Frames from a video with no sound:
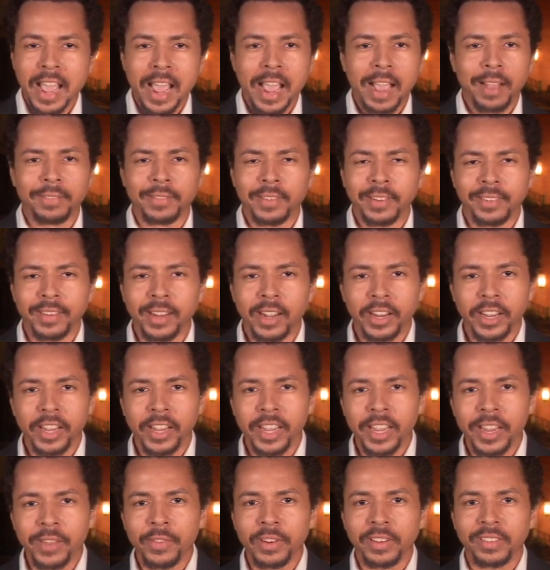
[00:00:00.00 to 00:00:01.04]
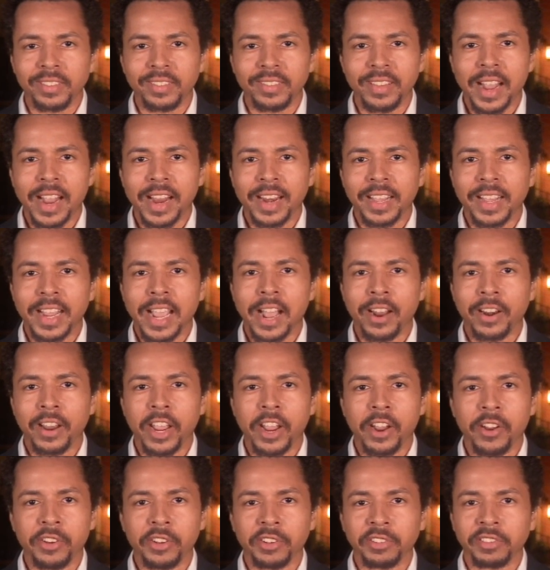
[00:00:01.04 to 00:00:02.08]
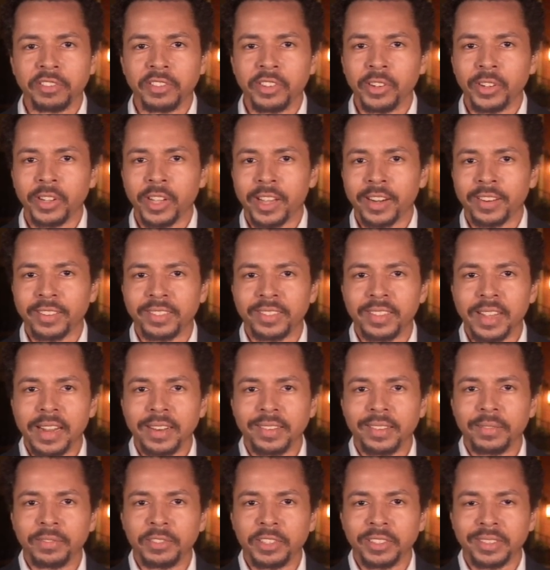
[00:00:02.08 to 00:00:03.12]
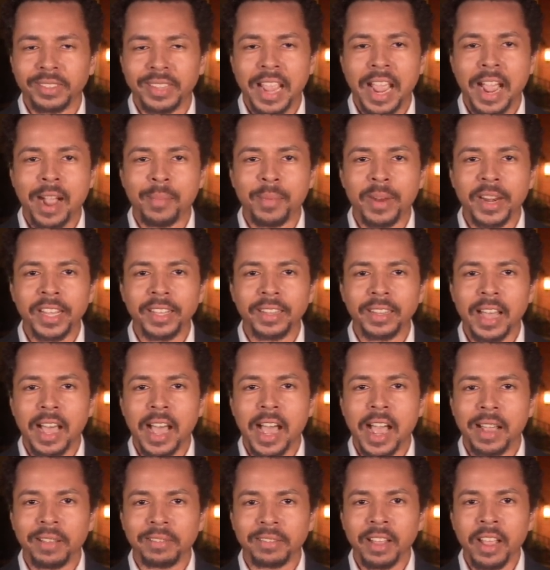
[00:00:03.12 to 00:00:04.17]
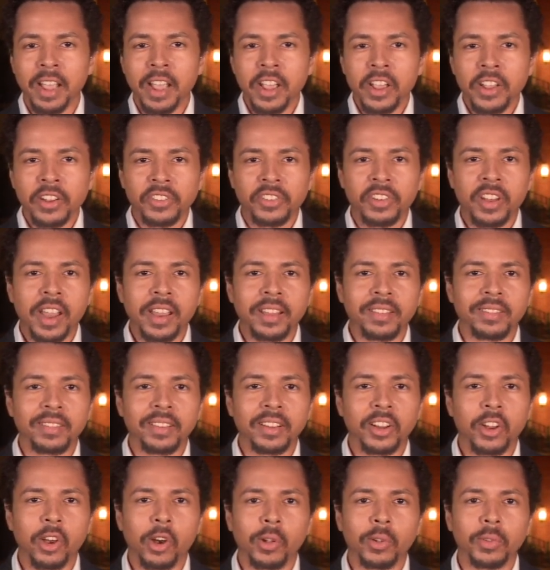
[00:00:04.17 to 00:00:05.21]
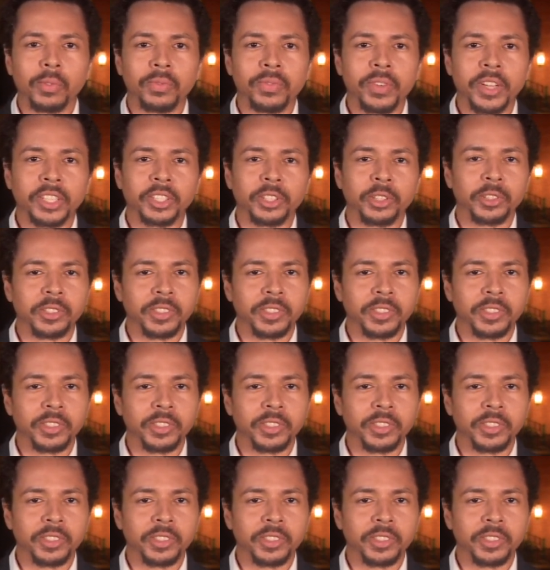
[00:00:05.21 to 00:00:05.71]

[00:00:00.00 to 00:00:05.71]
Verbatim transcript: I have to tell you, even standing out here, you still got a sense of just how many lives Chase and Cole Fisher